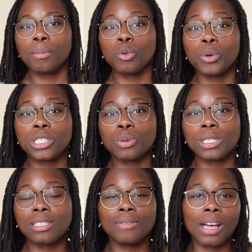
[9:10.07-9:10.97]
which
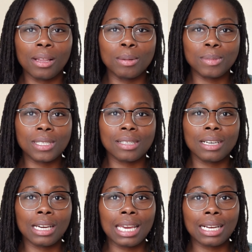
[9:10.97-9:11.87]
was developed
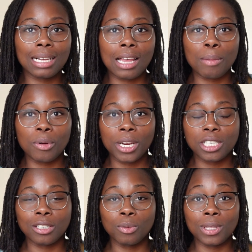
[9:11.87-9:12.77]
in
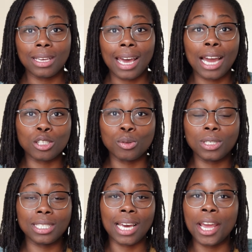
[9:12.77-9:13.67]
collaboration with the actual
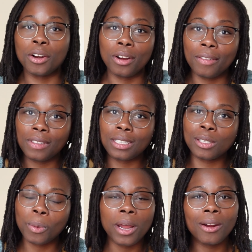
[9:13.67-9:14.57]
designer of this
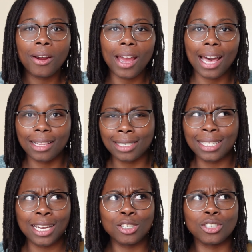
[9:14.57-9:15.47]
sweater,
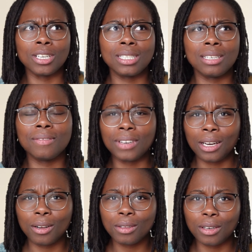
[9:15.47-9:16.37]
Alexandra
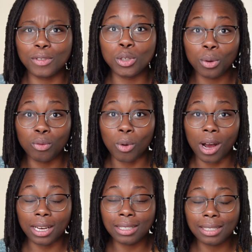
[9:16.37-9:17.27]
Tavel of Two of
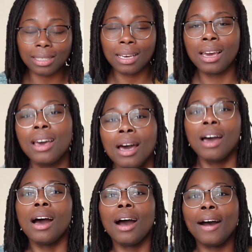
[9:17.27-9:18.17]
Wands.
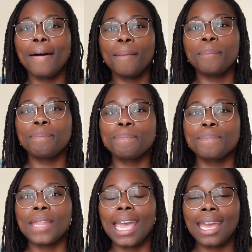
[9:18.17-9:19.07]

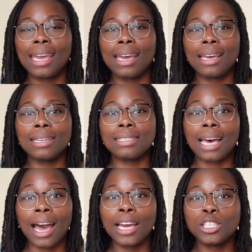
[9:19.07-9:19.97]
And
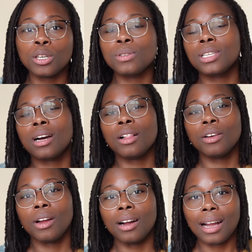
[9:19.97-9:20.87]
I chose the
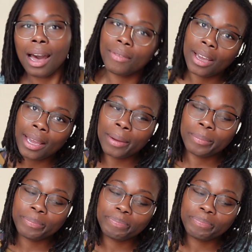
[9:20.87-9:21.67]
color Agave.